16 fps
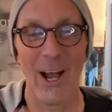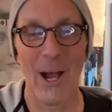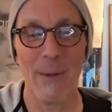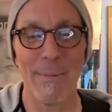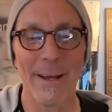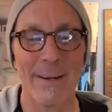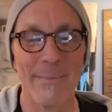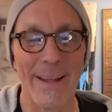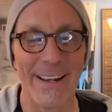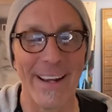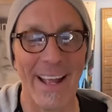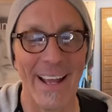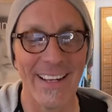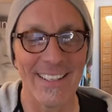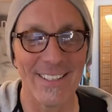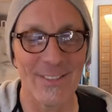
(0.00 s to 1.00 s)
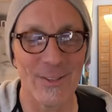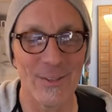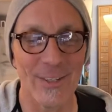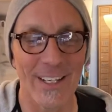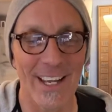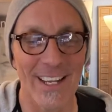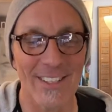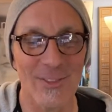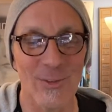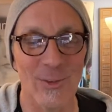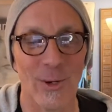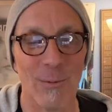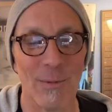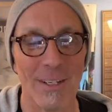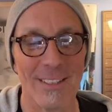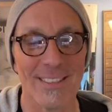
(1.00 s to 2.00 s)
a Manhattan and tuna casserole,
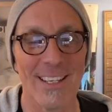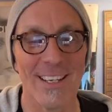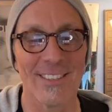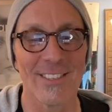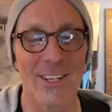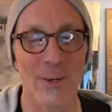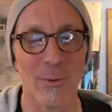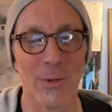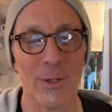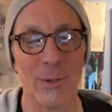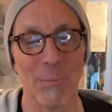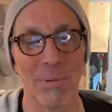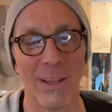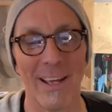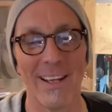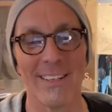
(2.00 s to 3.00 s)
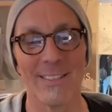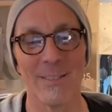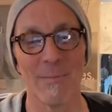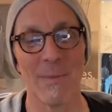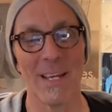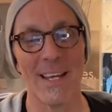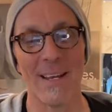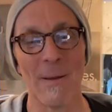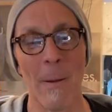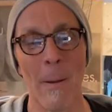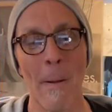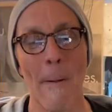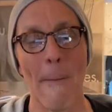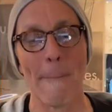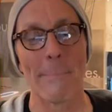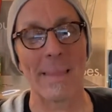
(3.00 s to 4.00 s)
but it sounds like a real plan to me.
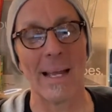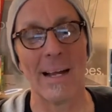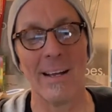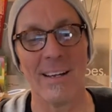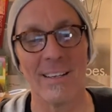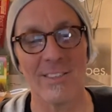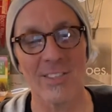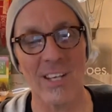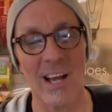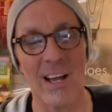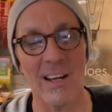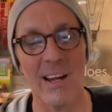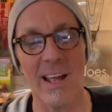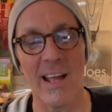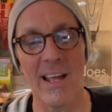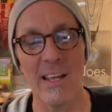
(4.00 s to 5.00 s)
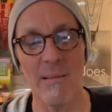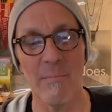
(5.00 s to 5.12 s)
Scott, hey.